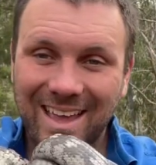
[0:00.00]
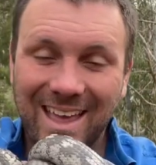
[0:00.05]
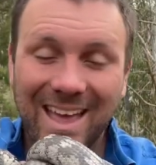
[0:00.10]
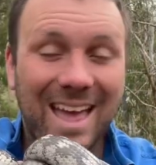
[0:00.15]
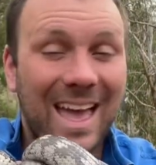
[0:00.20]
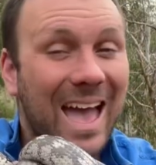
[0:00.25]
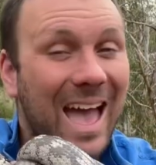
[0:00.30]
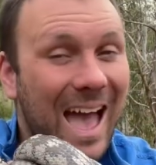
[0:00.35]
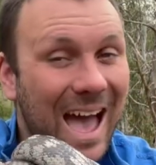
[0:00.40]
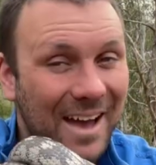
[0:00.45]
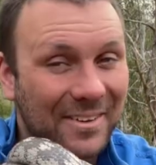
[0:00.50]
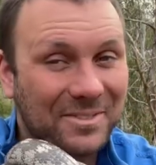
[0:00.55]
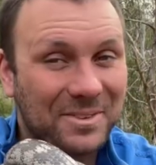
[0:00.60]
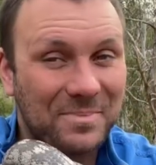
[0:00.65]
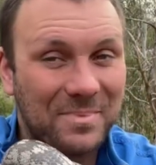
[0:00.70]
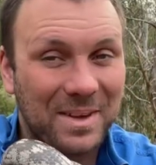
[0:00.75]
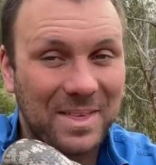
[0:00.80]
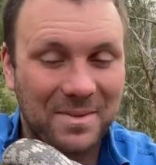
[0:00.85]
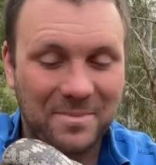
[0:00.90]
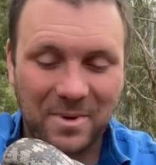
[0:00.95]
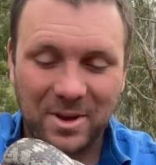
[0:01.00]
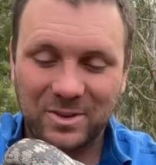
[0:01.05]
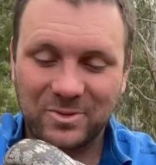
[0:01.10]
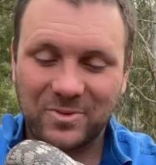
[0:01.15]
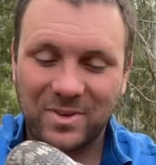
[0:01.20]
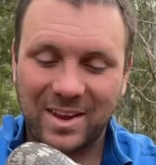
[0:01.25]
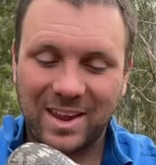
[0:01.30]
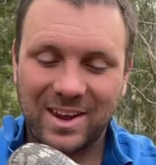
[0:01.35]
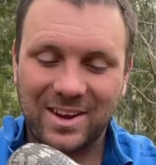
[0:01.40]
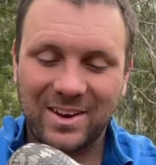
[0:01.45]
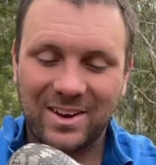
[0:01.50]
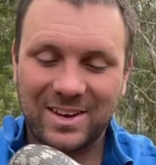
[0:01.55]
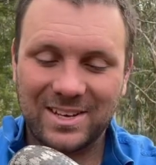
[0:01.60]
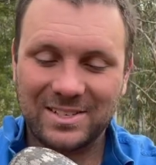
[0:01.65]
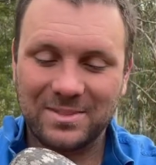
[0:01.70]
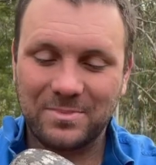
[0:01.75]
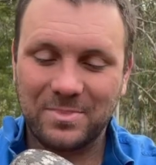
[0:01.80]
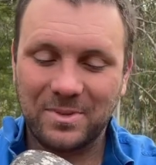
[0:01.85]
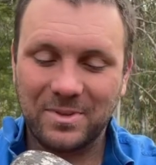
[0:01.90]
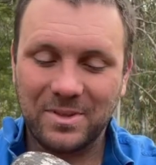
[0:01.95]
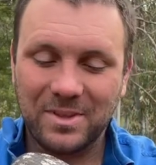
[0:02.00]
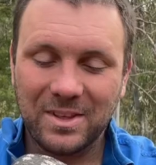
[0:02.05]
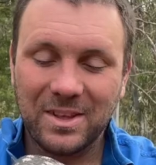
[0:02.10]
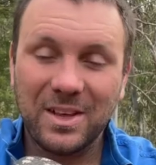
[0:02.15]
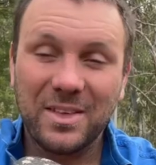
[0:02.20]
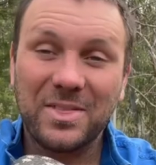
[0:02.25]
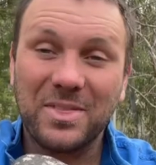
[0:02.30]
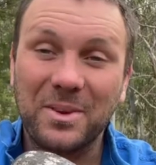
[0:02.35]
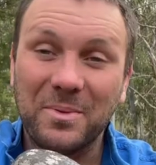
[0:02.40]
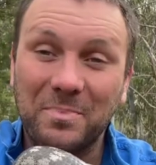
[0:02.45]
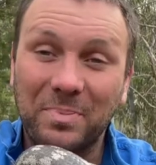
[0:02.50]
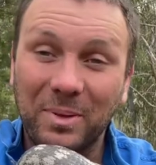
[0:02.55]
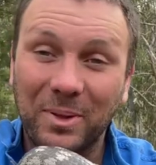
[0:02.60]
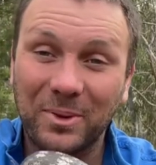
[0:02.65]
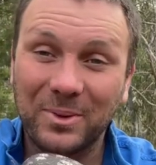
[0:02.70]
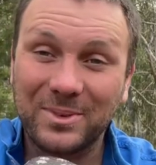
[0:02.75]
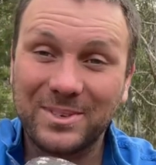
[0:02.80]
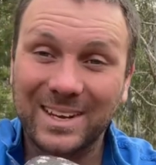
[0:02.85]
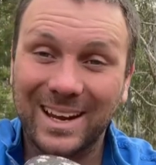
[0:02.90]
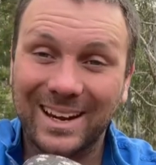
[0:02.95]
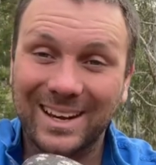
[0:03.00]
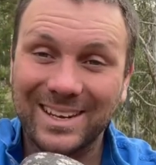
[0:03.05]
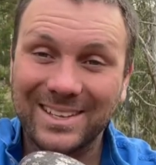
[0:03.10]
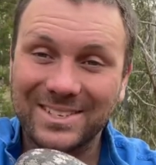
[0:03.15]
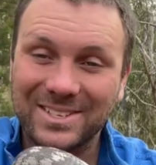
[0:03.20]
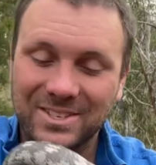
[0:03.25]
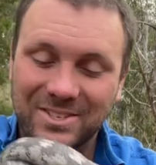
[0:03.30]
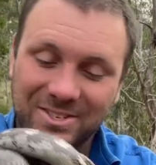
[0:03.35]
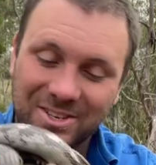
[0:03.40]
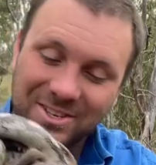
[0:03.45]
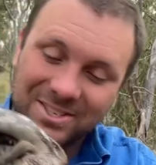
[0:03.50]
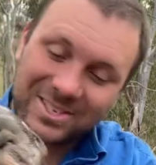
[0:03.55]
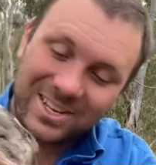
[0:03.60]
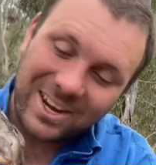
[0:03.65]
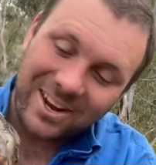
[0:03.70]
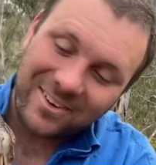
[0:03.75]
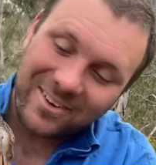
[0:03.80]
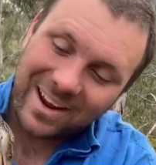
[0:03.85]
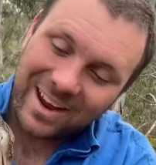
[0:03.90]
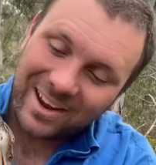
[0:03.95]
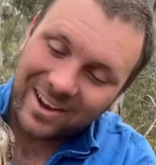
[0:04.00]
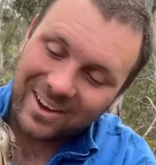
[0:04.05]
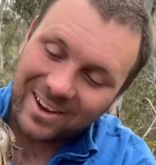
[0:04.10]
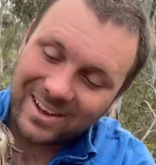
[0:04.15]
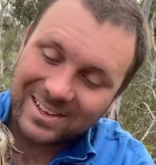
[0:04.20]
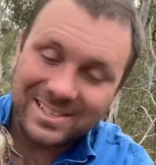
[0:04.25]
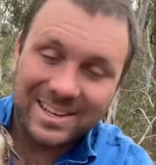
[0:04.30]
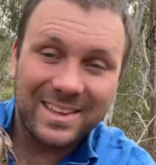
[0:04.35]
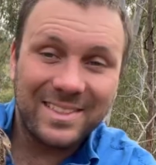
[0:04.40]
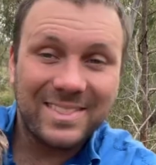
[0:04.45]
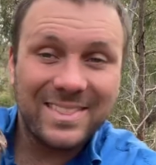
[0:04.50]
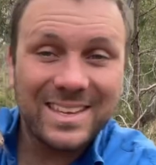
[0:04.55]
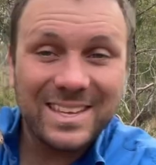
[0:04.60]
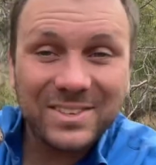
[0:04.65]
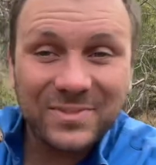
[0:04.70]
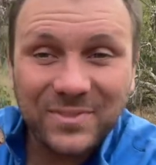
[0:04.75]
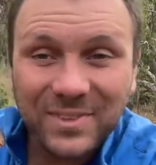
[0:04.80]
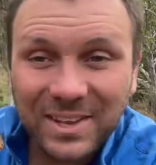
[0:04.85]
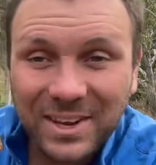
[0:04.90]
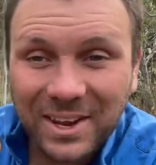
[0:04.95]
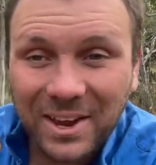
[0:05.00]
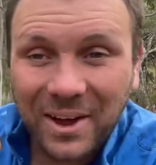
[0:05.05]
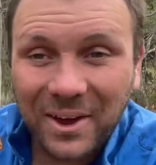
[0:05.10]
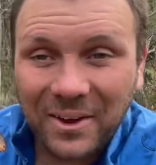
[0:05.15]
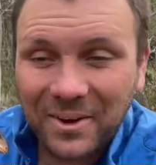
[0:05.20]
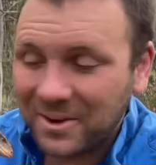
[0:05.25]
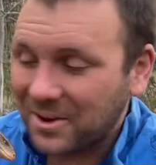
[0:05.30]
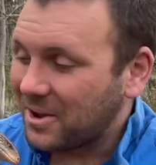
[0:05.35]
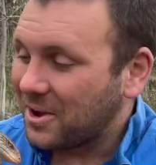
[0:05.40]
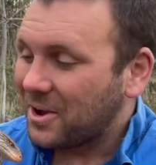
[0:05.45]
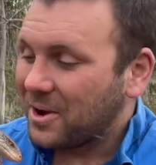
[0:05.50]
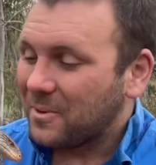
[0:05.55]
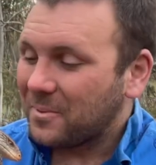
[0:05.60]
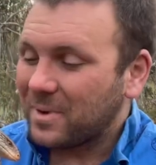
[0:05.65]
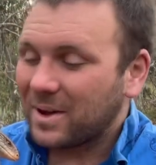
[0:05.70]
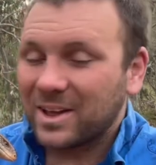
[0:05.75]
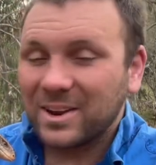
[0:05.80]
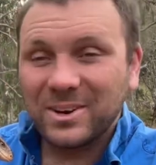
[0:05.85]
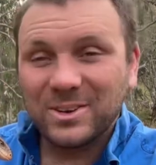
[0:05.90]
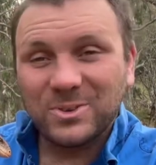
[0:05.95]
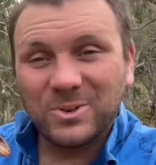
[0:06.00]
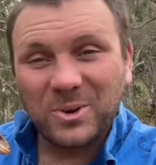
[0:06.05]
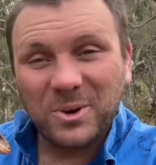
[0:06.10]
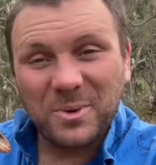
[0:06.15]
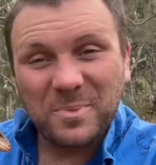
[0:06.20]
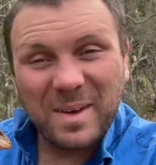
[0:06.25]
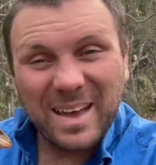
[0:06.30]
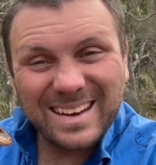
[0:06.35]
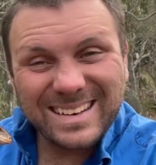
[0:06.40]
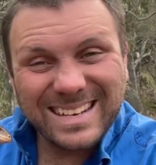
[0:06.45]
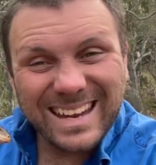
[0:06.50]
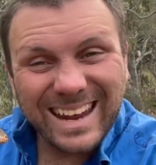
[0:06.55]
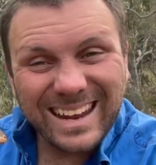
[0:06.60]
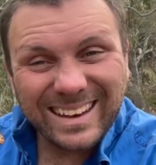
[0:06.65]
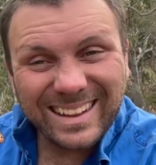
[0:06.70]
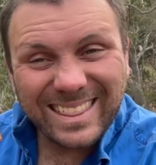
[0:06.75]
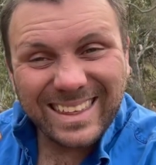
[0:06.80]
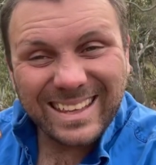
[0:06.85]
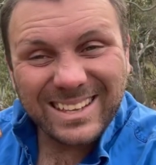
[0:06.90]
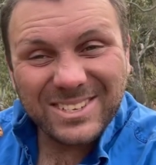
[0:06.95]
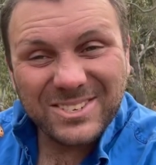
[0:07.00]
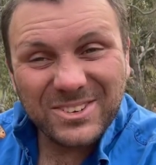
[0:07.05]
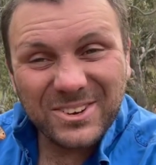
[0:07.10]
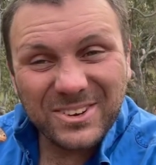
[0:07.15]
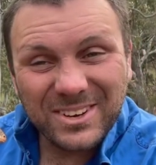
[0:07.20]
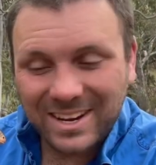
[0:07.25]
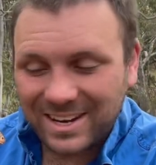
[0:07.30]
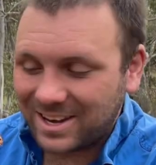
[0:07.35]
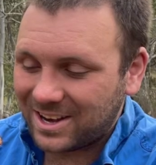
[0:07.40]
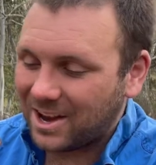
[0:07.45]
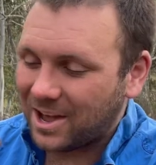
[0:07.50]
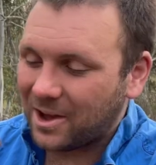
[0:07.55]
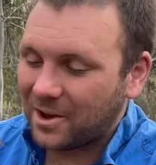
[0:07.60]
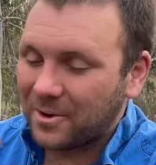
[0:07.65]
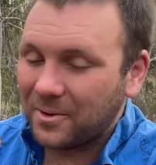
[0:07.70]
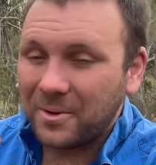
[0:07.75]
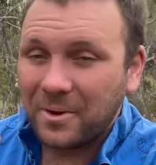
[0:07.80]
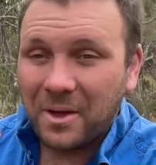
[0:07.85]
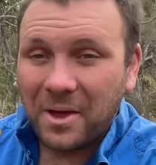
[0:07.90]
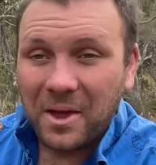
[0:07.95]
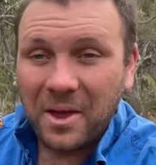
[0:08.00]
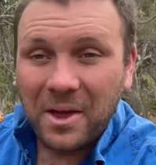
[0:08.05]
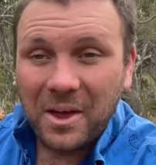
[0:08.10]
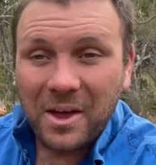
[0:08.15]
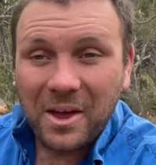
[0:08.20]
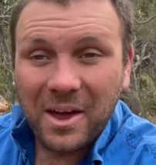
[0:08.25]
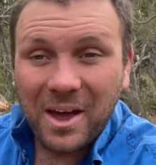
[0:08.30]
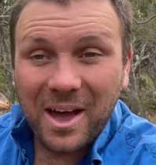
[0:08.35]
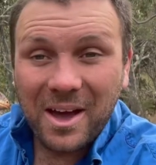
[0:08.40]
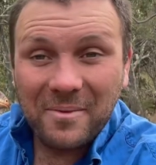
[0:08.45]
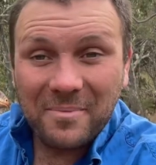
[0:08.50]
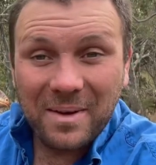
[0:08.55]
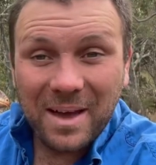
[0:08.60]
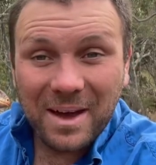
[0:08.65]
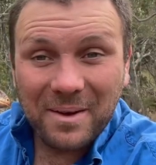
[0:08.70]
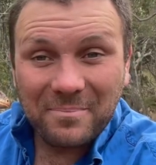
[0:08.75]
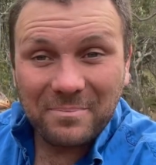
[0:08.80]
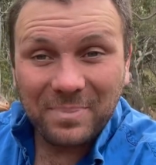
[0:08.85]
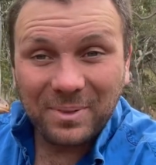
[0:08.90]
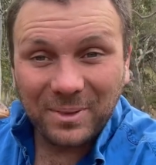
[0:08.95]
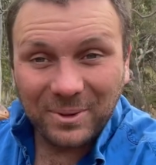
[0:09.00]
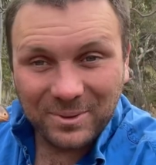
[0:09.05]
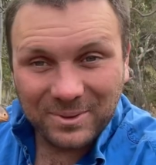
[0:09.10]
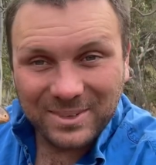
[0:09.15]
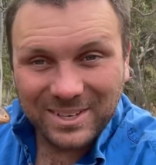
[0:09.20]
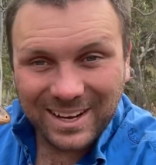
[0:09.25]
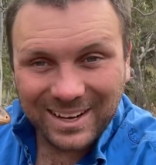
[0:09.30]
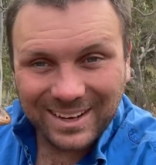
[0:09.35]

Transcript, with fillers: have to be the most recognisable, the blue tongue lizard. So stick around, guys. In this video, we're going to talk about 10 things you didn't know about blue tongue